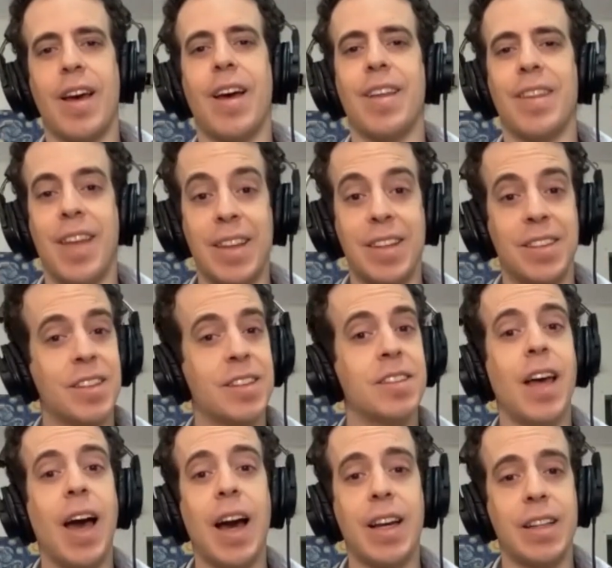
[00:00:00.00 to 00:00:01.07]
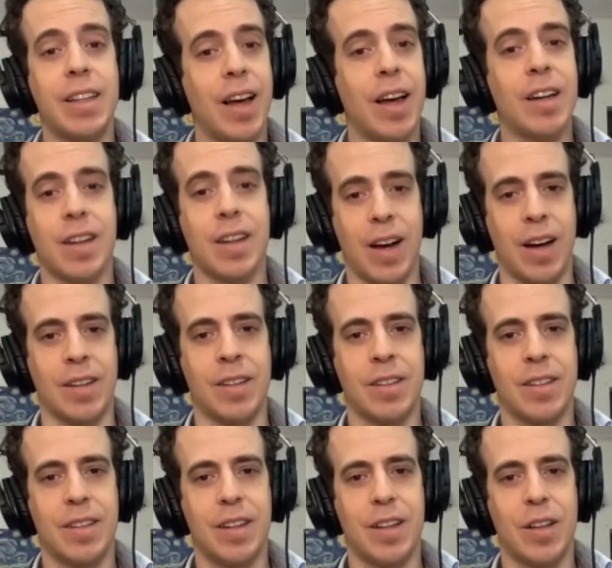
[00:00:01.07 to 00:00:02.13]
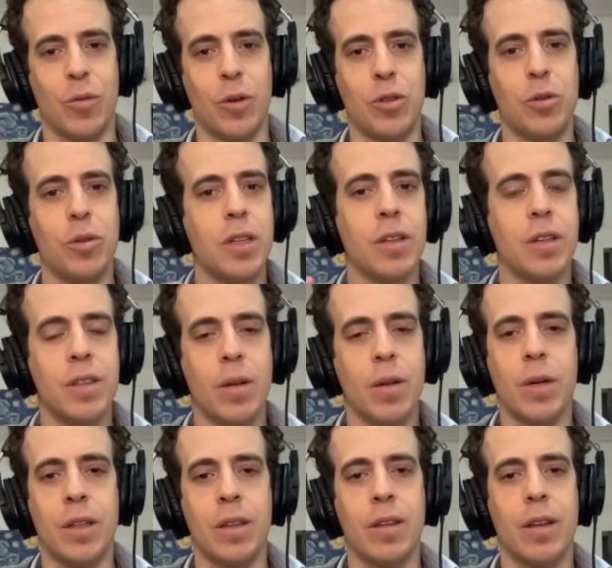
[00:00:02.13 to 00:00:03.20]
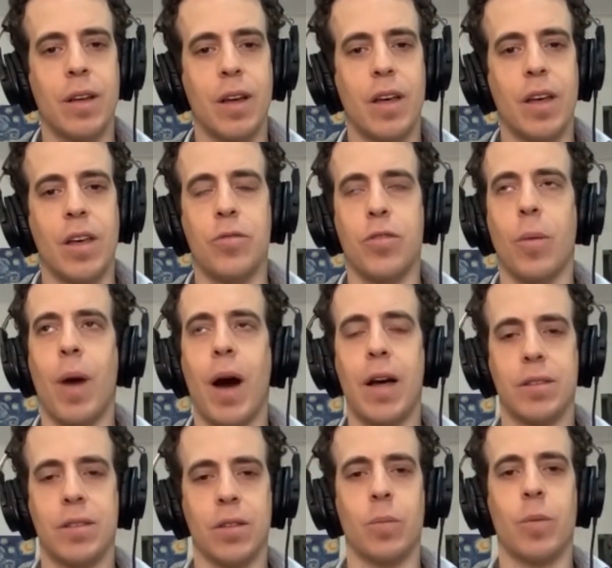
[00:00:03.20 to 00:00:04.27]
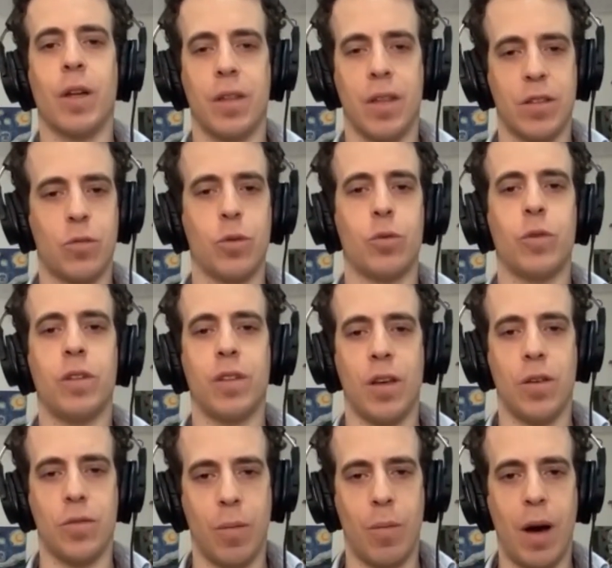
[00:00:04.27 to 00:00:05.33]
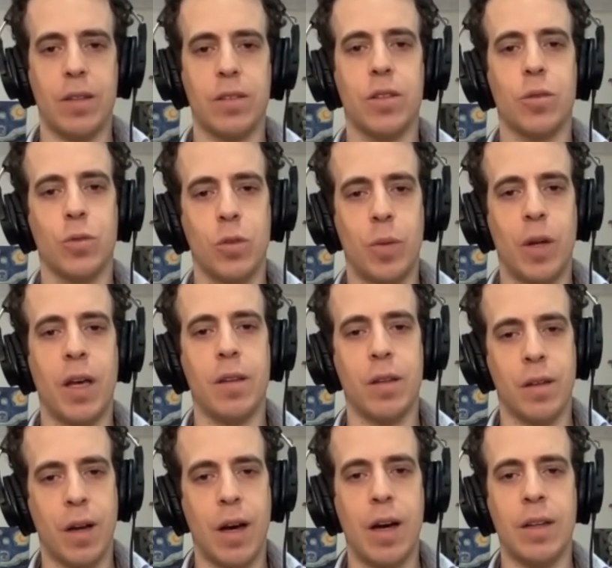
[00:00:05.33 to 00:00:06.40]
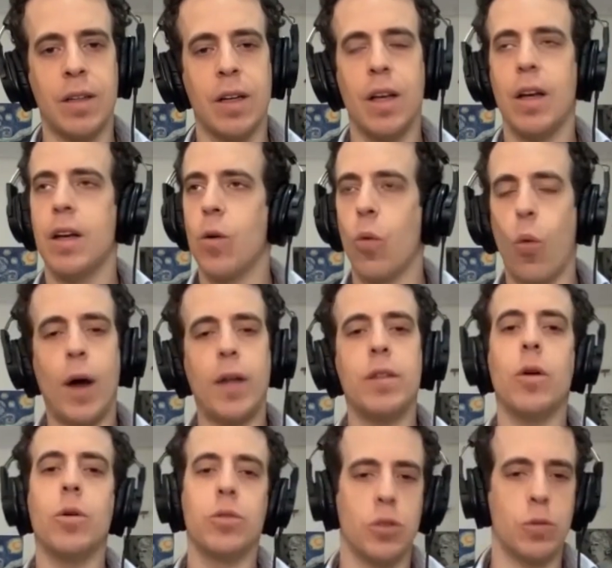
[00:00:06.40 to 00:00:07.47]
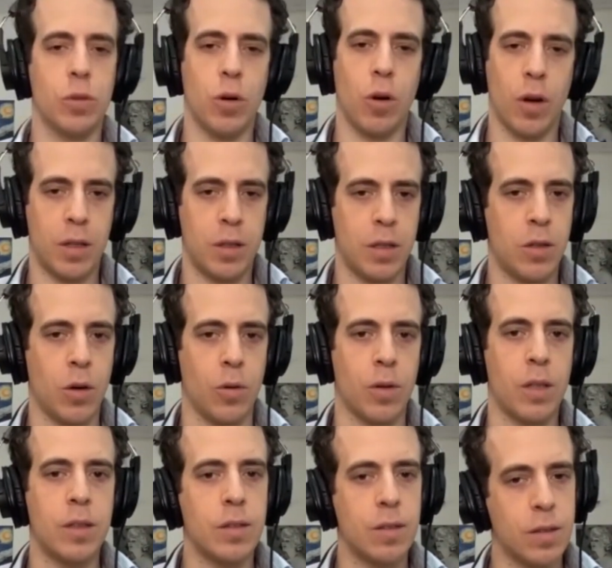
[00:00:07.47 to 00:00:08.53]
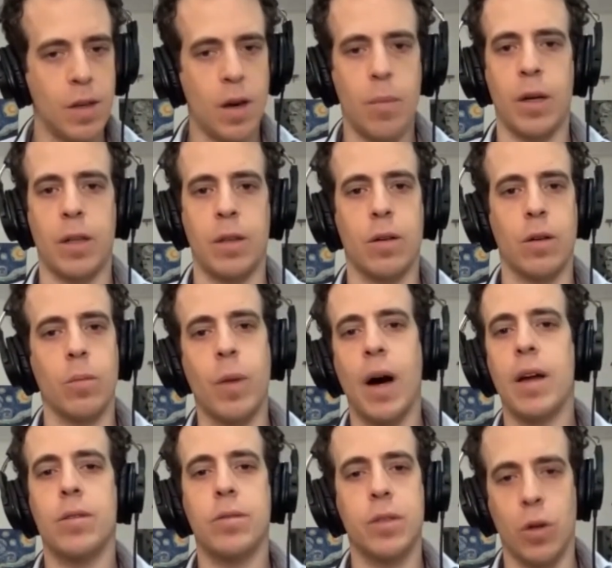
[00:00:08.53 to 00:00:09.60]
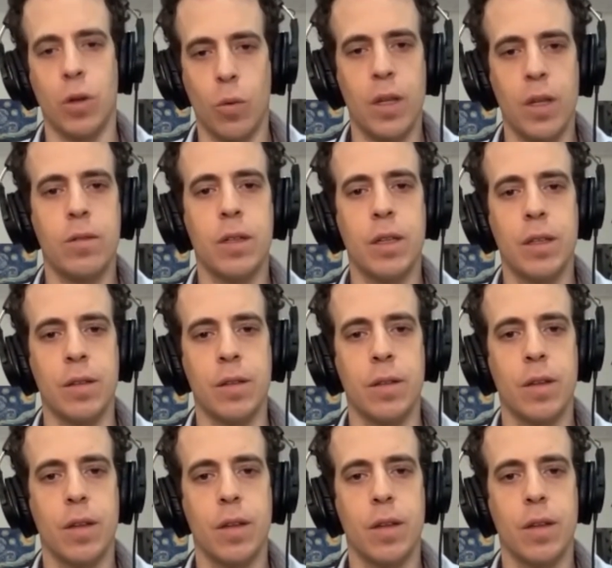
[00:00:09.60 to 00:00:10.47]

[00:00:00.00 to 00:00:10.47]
That is exactly like rag. When you hear yaman, if a master play, that's what we say, if a master would play the rag, one note you would already know that it's yaman or bharavi or whatever it is.